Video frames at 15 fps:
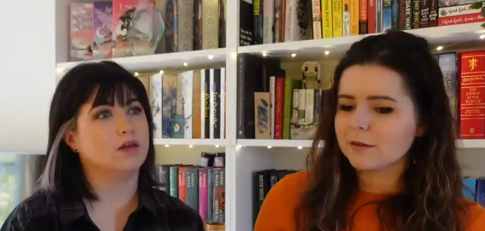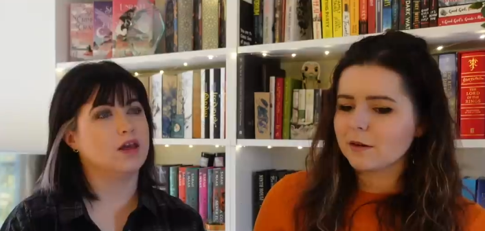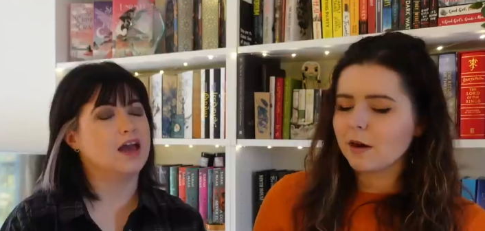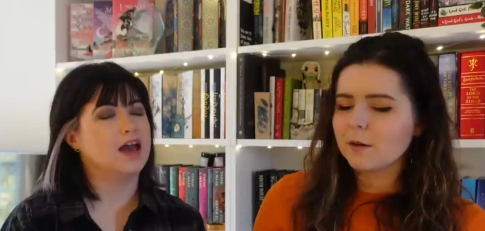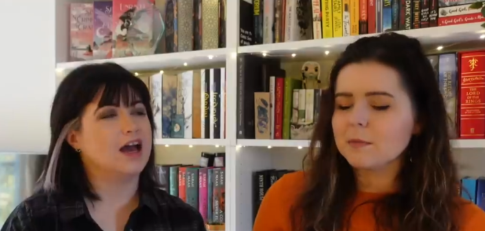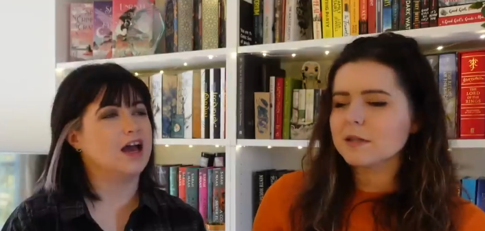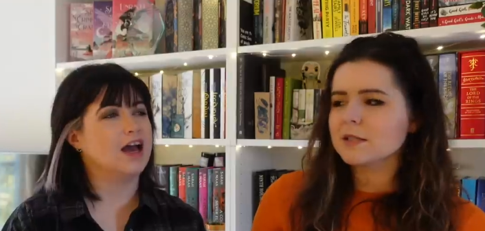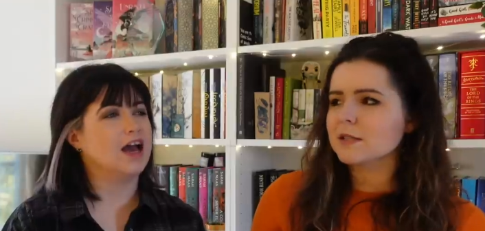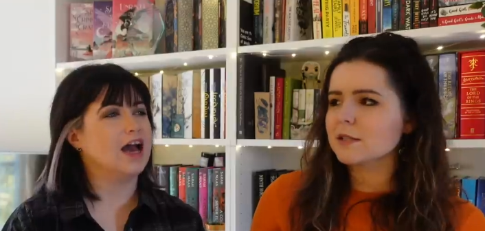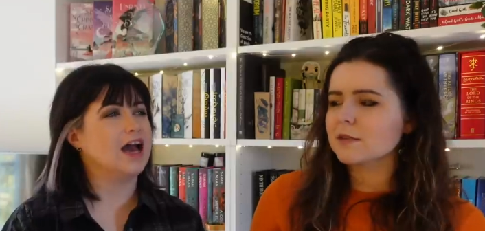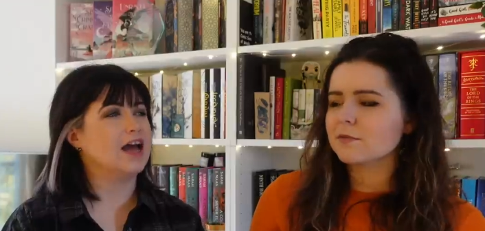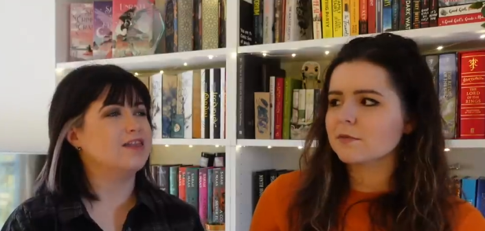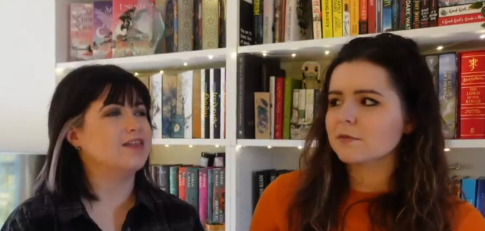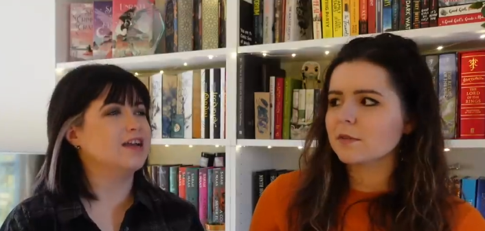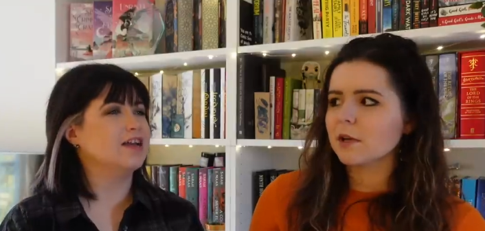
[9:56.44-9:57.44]
Speaker 1: I must.
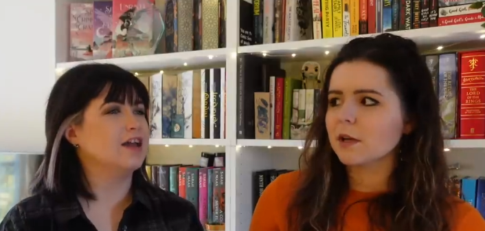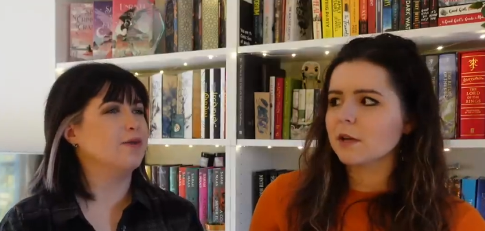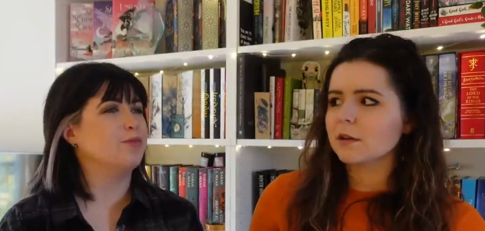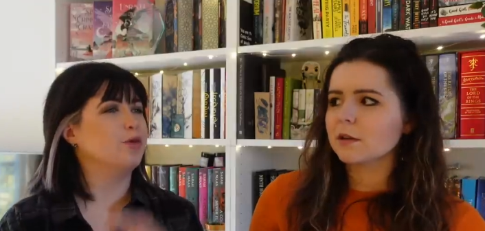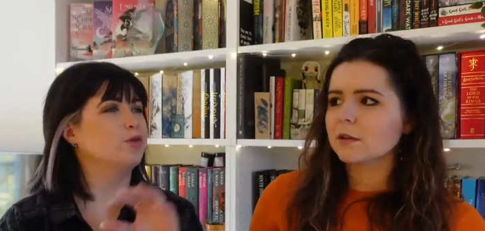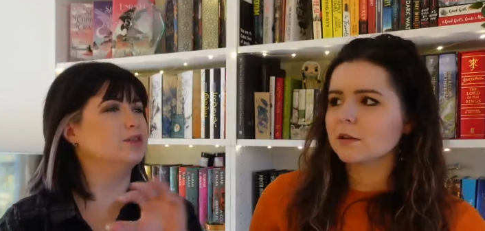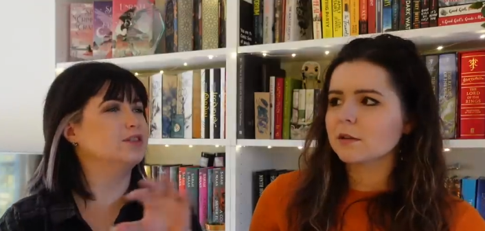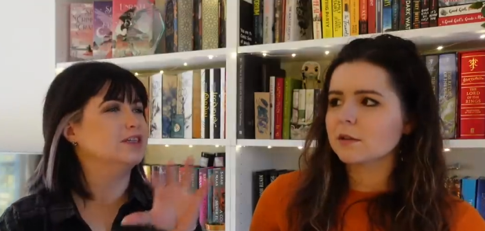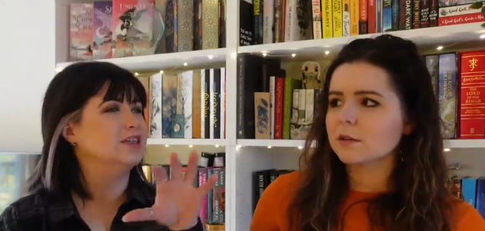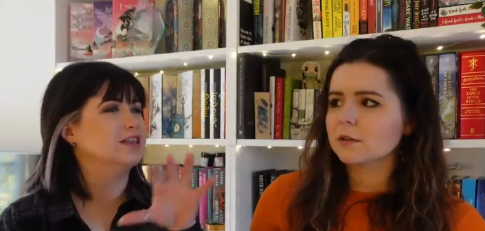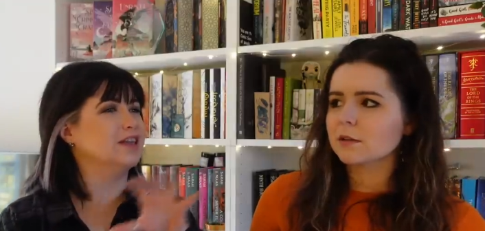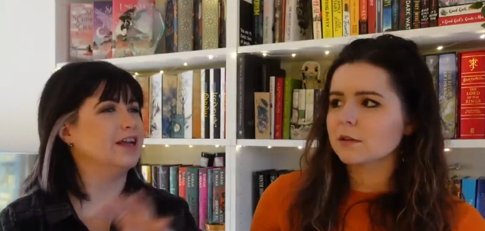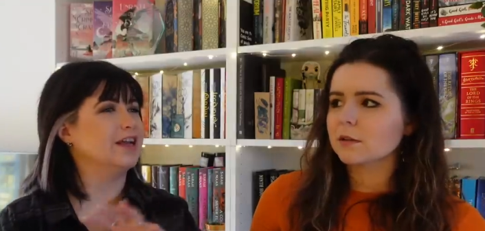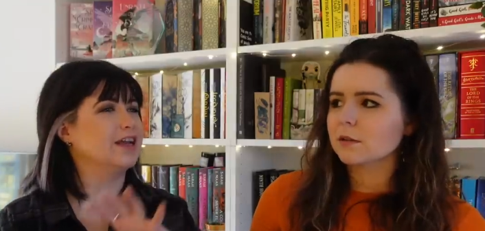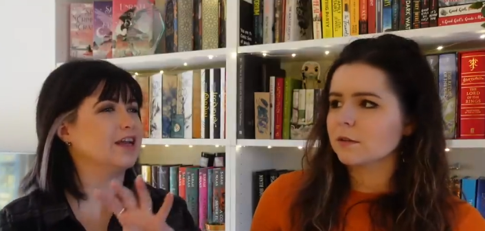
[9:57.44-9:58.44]
I think it, I posted
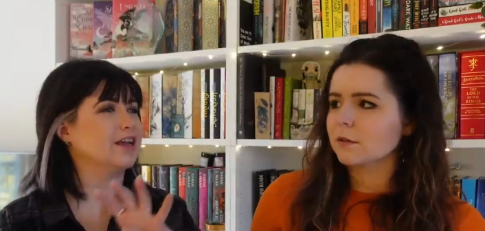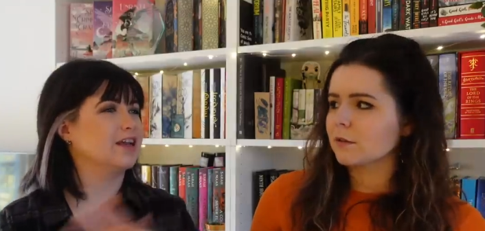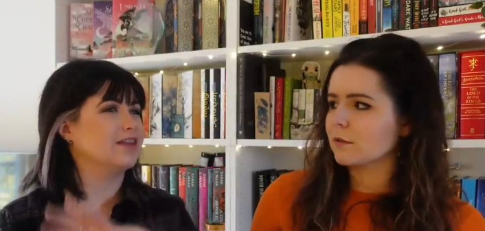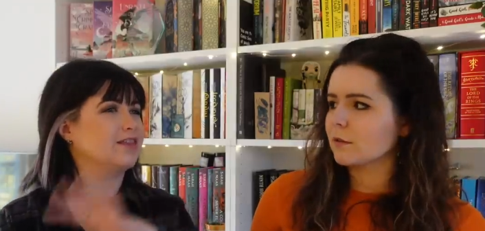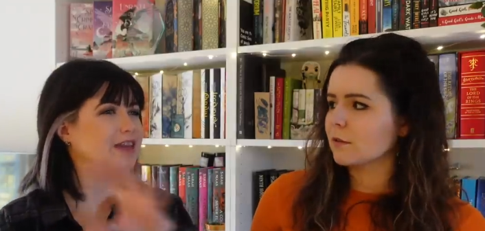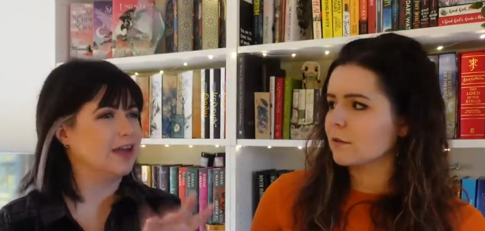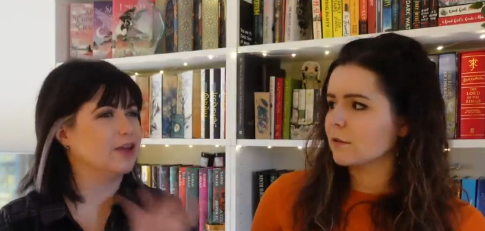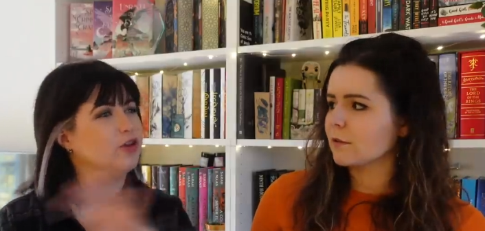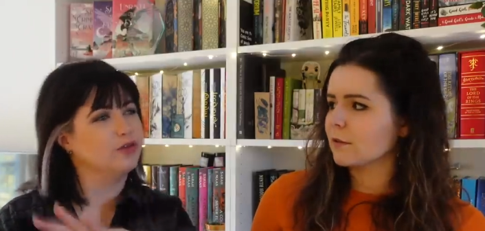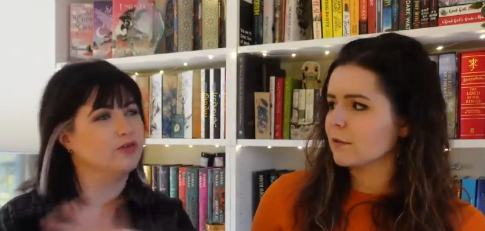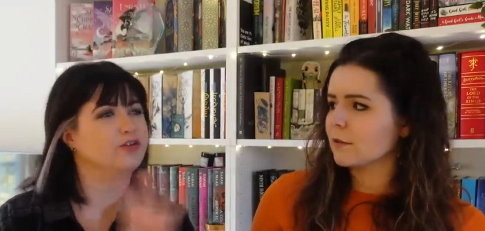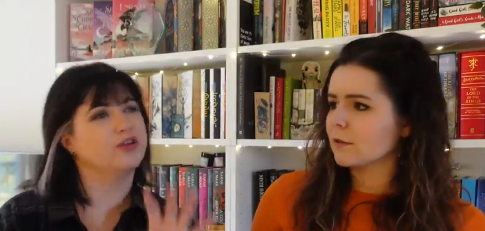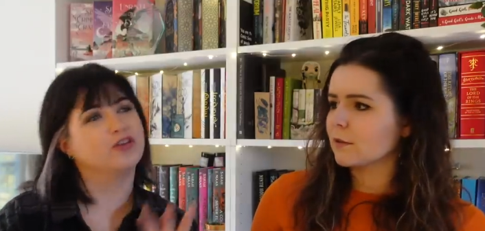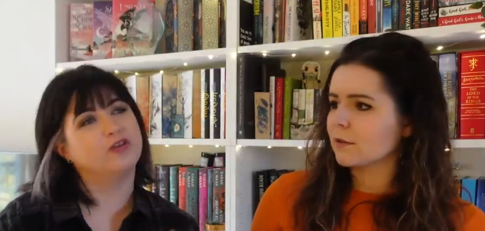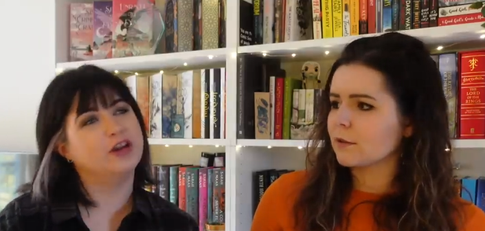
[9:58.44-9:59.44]
like thank you
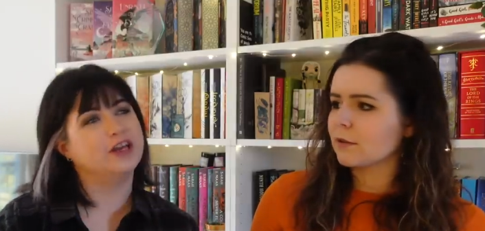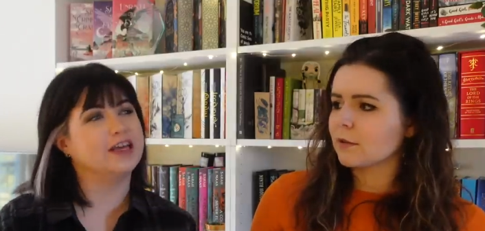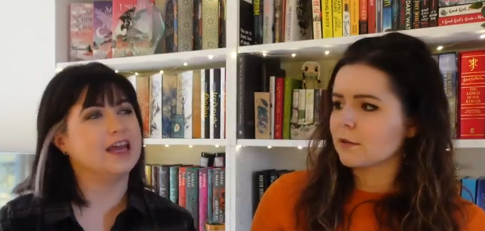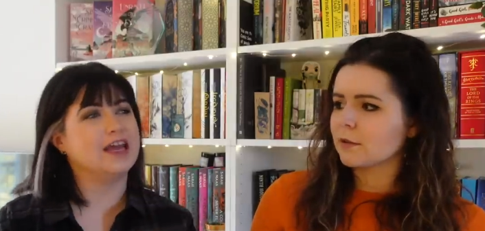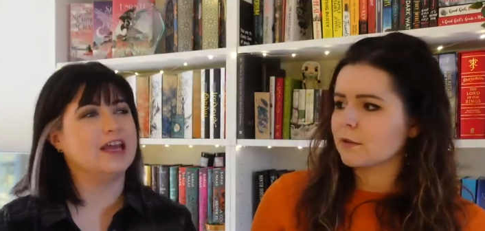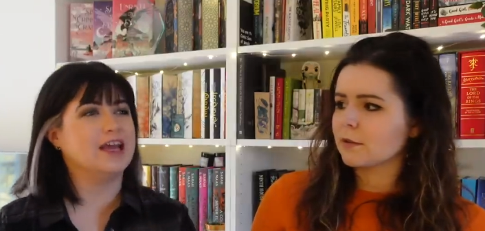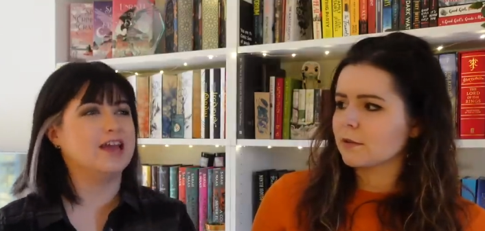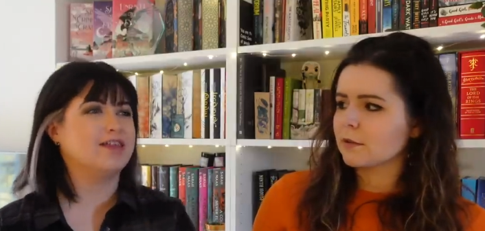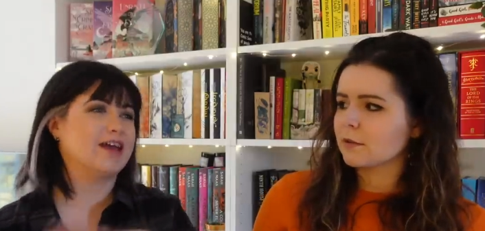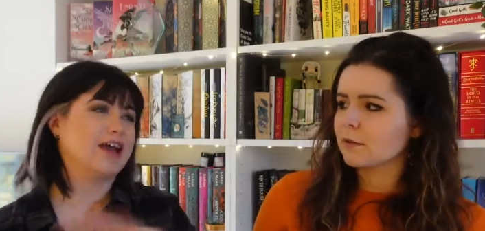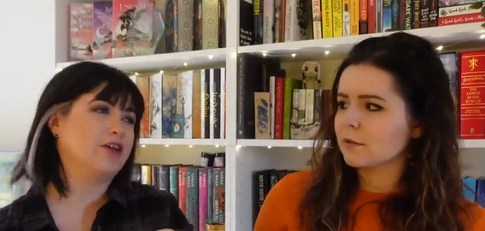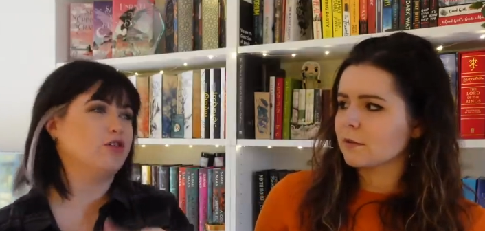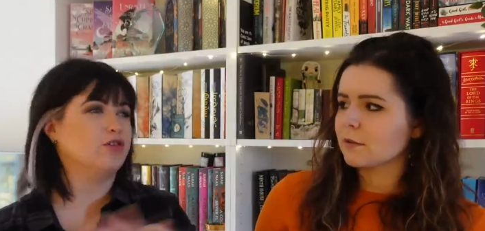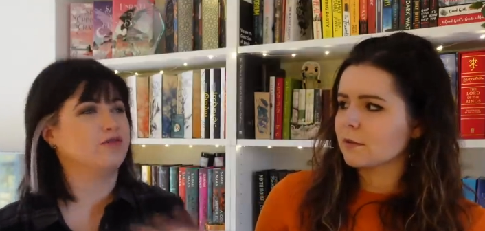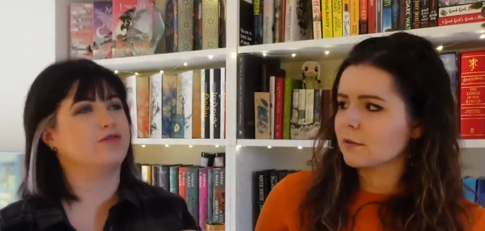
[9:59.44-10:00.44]
for 3k,
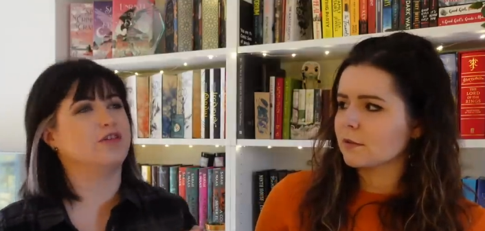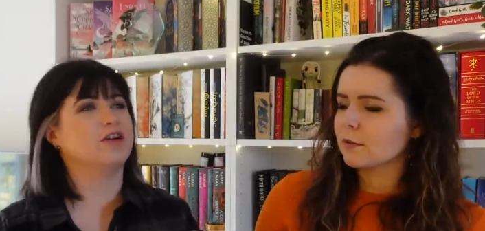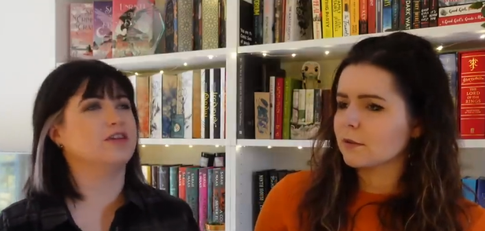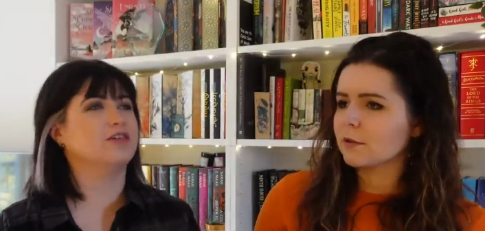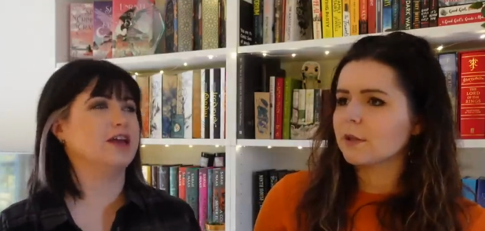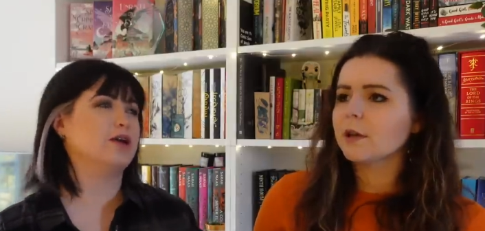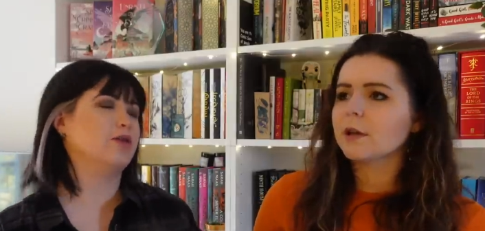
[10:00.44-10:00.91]
thank you for like